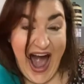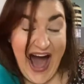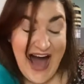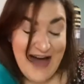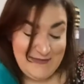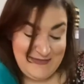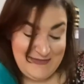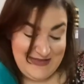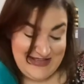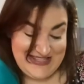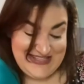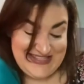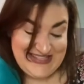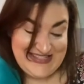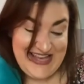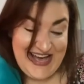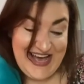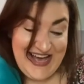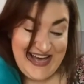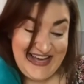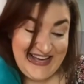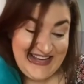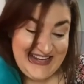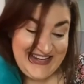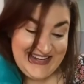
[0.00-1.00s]
I'm
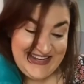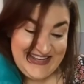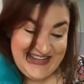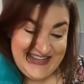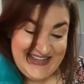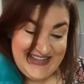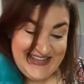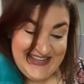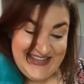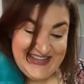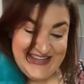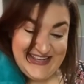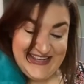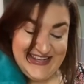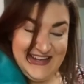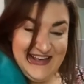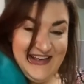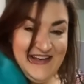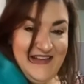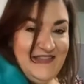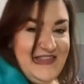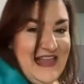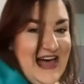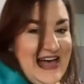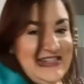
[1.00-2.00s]
excited.
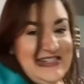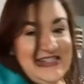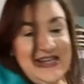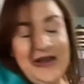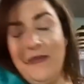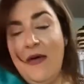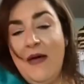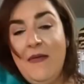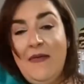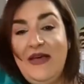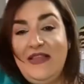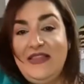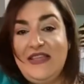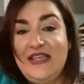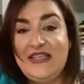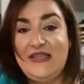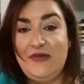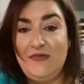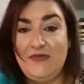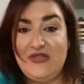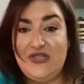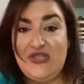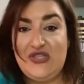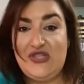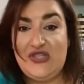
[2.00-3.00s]
Last time I made this, it
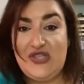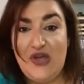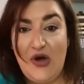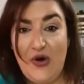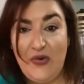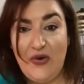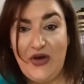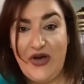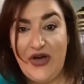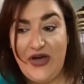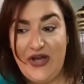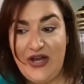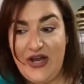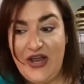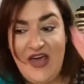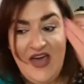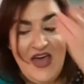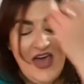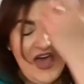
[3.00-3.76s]
was so good.